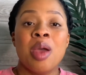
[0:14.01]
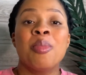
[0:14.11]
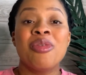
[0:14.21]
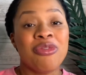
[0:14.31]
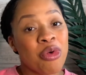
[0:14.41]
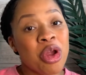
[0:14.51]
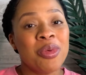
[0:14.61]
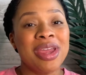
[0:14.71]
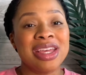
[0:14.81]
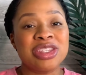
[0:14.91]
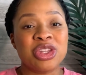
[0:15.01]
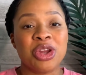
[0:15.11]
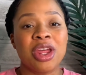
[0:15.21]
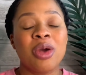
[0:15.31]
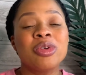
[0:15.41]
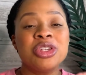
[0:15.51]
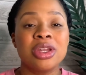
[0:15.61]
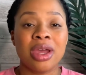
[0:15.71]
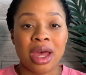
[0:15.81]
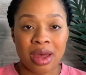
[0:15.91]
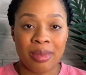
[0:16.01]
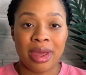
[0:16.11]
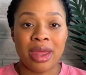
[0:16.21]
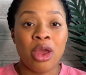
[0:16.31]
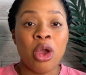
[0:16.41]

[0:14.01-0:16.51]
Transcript: Before we get started, I want you to comment,